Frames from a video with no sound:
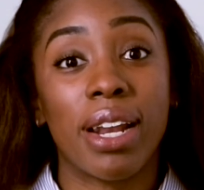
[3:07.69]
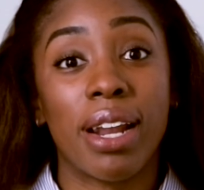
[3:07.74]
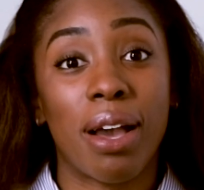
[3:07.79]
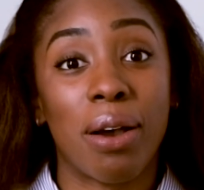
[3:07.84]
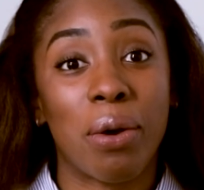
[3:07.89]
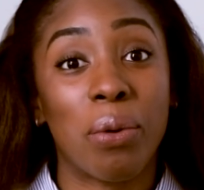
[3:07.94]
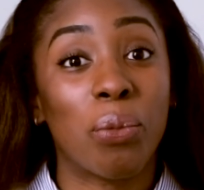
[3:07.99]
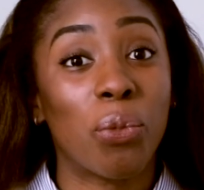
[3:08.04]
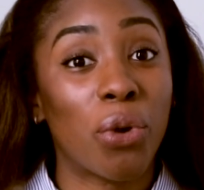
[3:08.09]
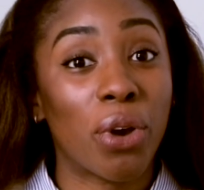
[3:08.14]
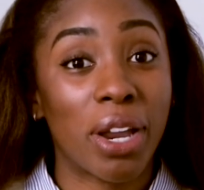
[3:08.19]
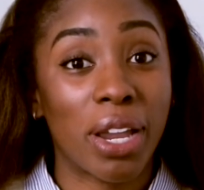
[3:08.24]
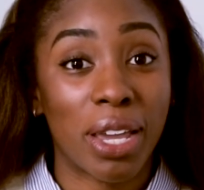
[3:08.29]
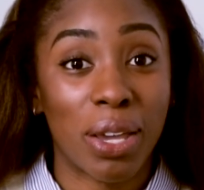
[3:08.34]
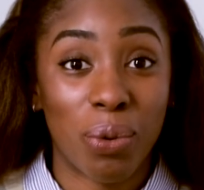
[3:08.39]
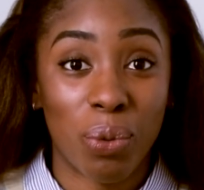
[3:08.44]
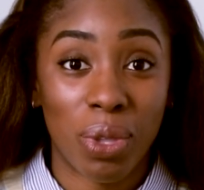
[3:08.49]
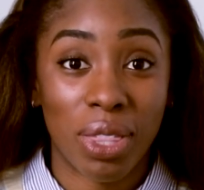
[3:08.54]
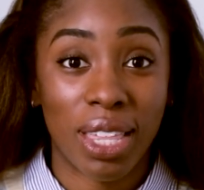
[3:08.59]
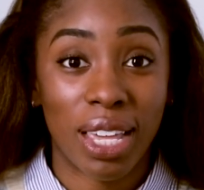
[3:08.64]
now I'm wearing
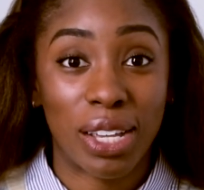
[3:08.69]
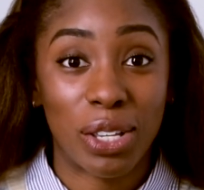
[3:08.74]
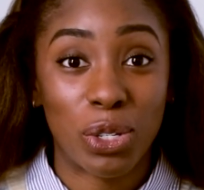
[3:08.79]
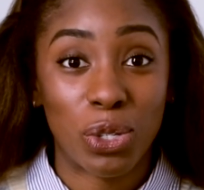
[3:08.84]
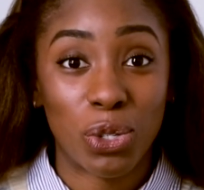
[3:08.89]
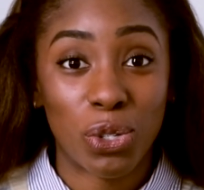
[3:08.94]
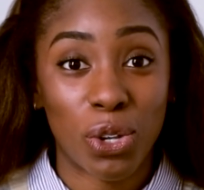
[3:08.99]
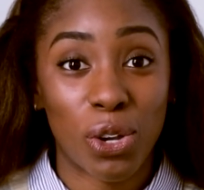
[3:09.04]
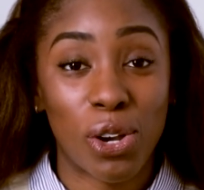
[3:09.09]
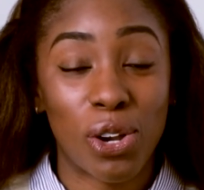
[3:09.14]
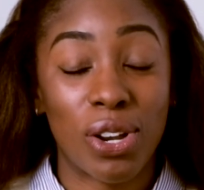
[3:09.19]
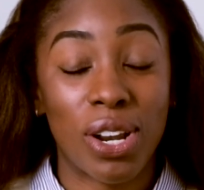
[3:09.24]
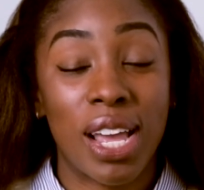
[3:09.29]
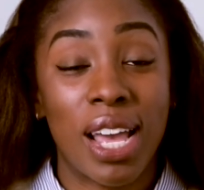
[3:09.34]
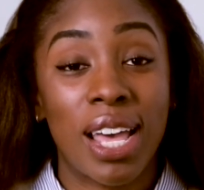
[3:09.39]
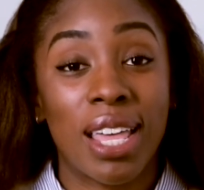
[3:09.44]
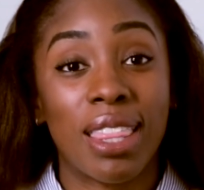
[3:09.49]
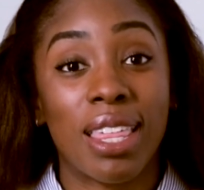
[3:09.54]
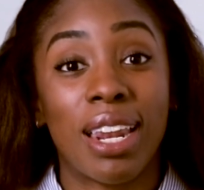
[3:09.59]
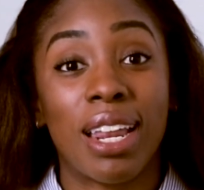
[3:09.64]
it with a skirt
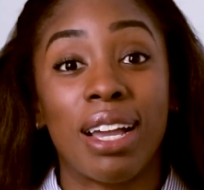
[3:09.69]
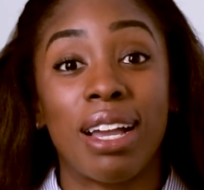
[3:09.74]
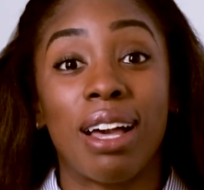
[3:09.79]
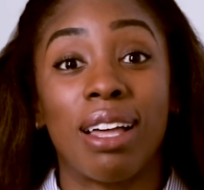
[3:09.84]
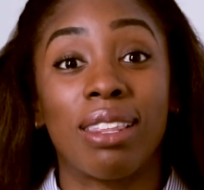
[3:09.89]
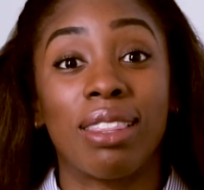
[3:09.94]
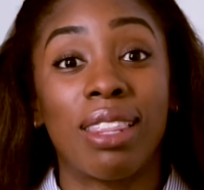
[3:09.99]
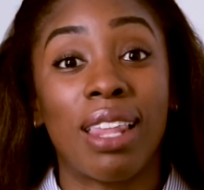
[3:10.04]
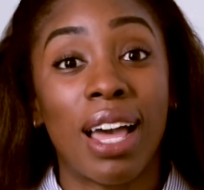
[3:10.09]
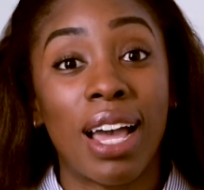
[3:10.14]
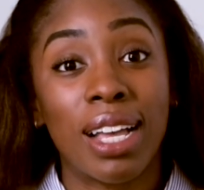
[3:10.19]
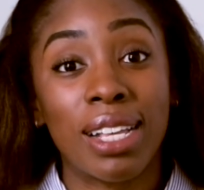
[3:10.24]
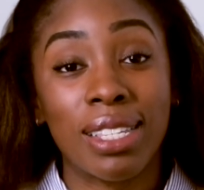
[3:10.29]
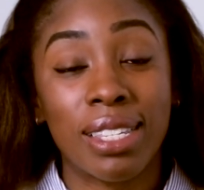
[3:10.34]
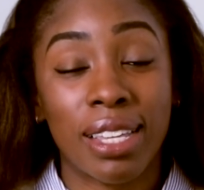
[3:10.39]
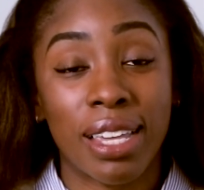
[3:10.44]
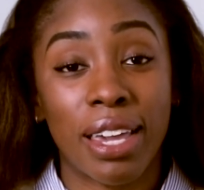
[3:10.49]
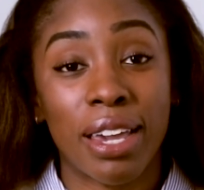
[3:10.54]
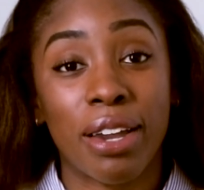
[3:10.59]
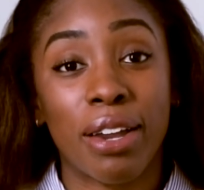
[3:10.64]
that I got
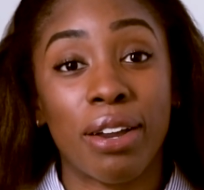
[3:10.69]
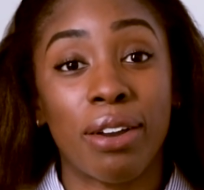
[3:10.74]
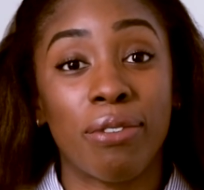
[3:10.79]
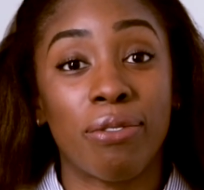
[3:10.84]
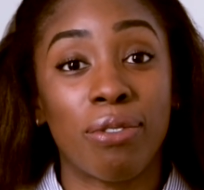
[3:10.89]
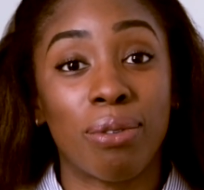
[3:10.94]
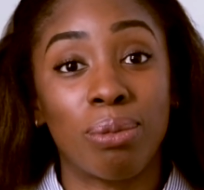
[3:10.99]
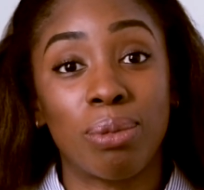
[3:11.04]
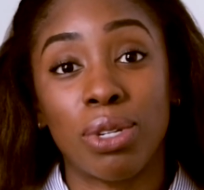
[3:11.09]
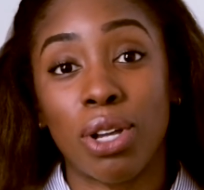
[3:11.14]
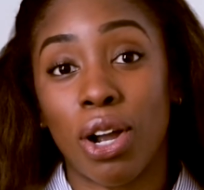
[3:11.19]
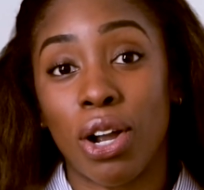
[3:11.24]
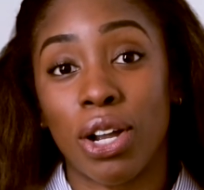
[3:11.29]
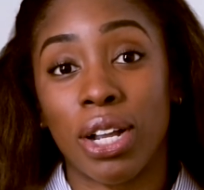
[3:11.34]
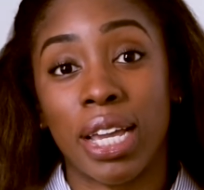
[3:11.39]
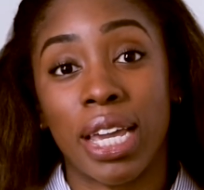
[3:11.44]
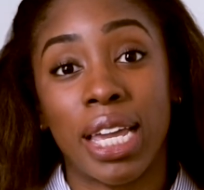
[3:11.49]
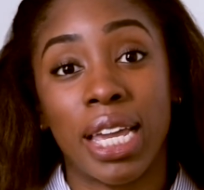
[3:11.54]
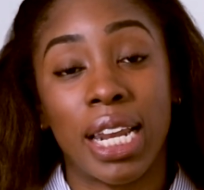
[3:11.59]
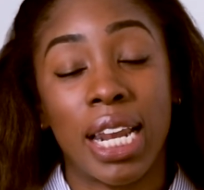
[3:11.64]
last year from
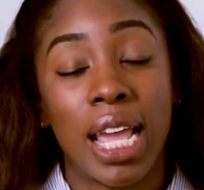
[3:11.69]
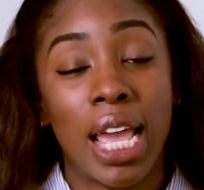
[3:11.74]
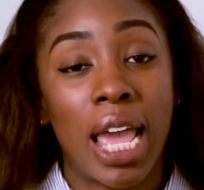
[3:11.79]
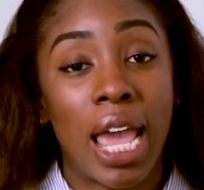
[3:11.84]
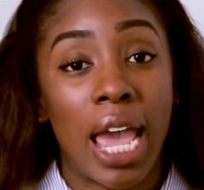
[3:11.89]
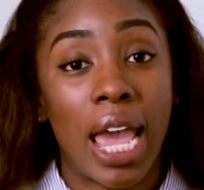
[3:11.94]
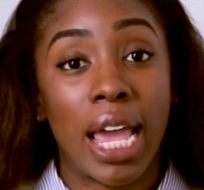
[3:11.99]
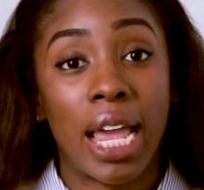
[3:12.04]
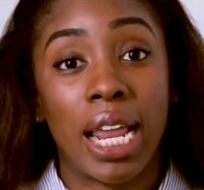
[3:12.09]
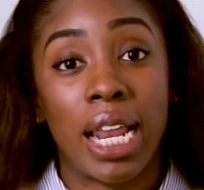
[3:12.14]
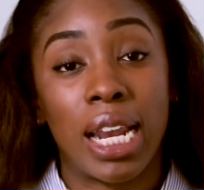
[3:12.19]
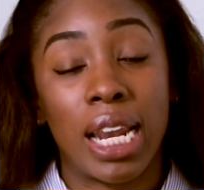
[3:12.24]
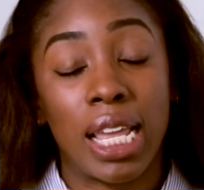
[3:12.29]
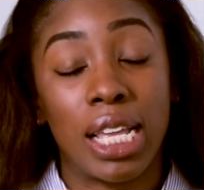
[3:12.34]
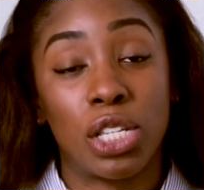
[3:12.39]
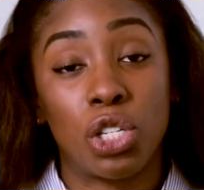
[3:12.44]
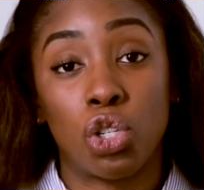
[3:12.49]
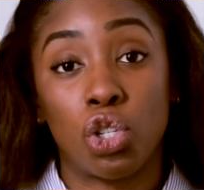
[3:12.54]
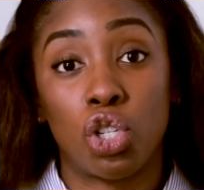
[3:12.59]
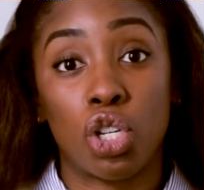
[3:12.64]
Target, and
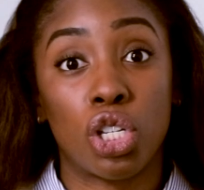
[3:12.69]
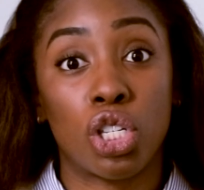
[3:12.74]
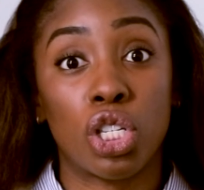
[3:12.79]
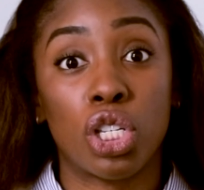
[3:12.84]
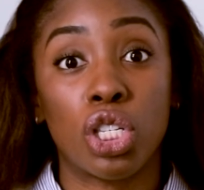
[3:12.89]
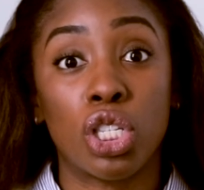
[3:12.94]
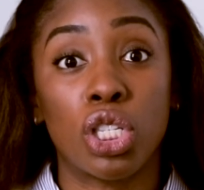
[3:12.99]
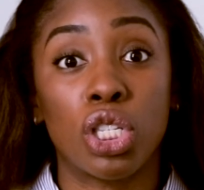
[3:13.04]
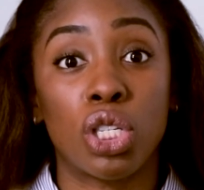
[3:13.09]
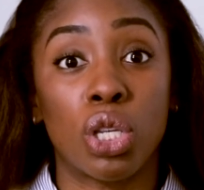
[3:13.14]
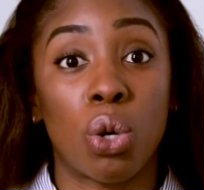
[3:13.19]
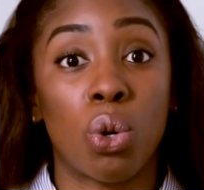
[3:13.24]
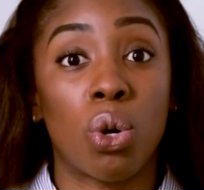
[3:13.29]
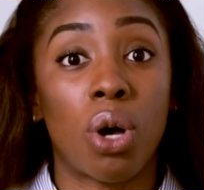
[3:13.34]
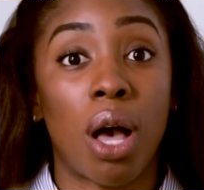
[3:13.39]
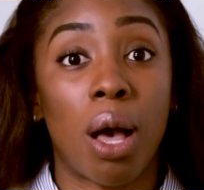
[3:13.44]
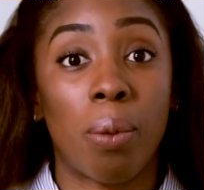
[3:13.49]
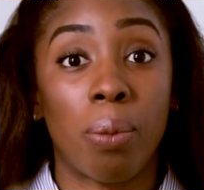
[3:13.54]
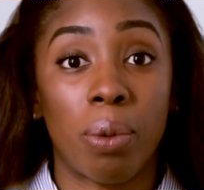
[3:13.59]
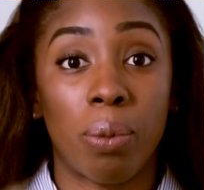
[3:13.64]
it's just so
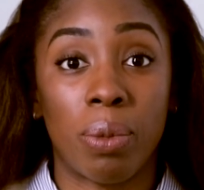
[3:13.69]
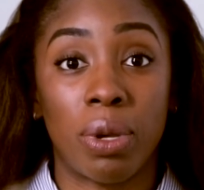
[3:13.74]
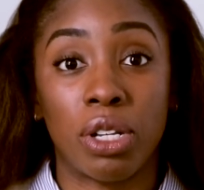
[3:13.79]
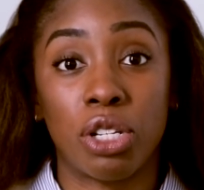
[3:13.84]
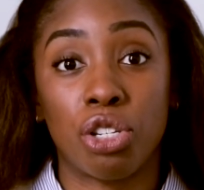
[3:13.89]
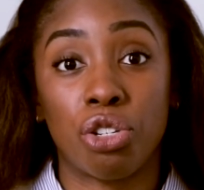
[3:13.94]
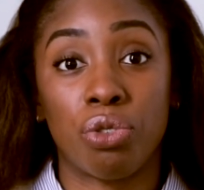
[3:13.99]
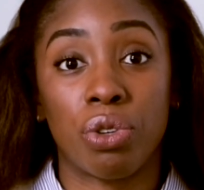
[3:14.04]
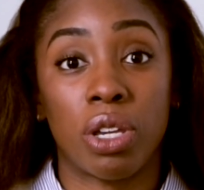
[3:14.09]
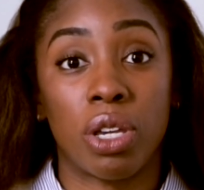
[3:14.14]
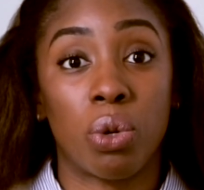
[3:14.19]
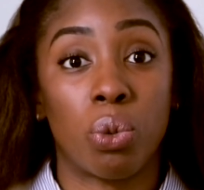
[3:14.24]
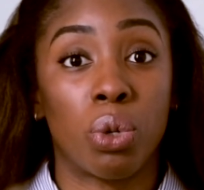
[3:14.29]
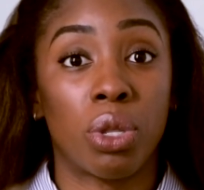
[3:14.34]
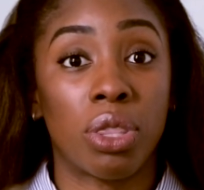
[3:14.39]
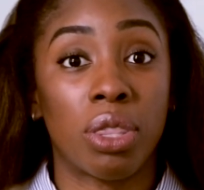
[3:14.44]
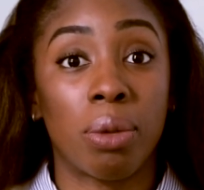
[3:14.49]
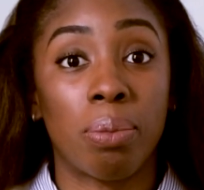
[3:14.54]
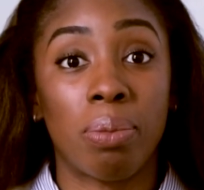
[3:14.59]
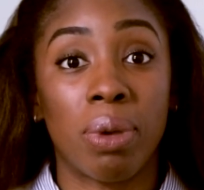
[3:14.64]
complimentary
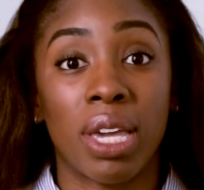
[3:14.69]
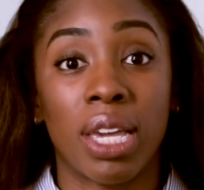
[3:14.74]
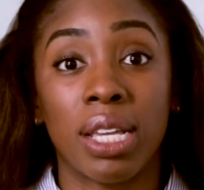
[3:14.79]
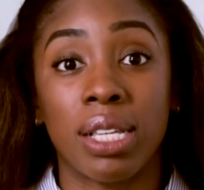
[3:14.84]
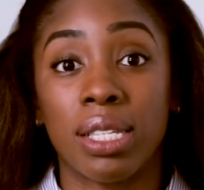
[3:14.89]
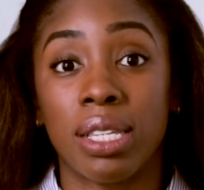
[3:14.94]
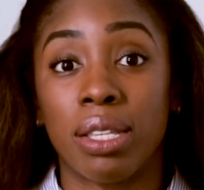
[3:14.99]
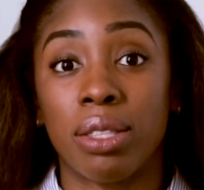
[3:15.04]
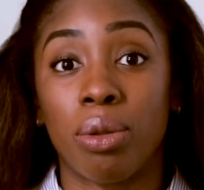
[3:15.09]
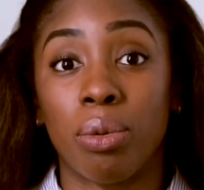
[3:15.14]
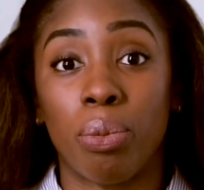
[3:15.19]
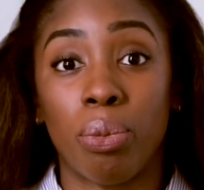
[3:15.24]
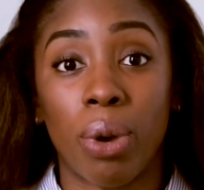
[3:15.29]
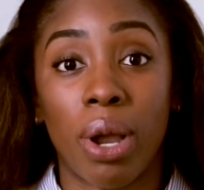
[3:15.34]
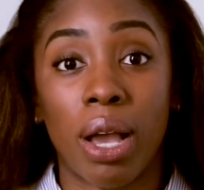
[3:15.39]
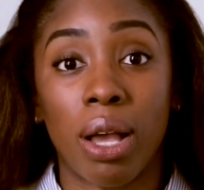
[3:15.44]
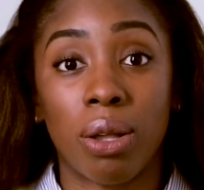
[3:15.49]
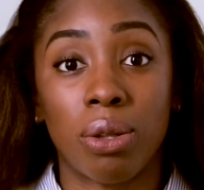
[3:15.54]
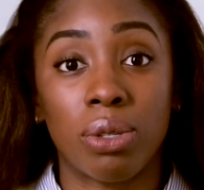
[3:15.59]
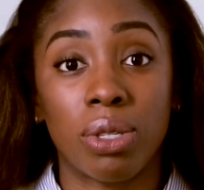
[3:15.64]
with the pinks and the
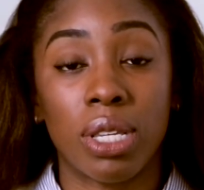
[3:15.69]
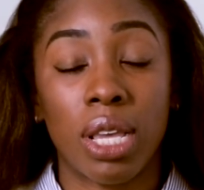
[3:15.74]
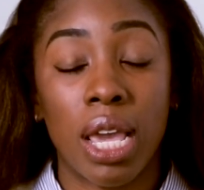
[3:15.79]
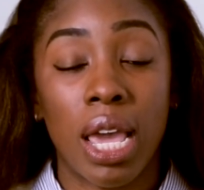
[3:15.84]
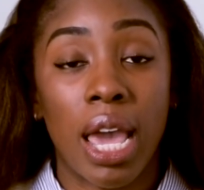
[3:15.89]
browns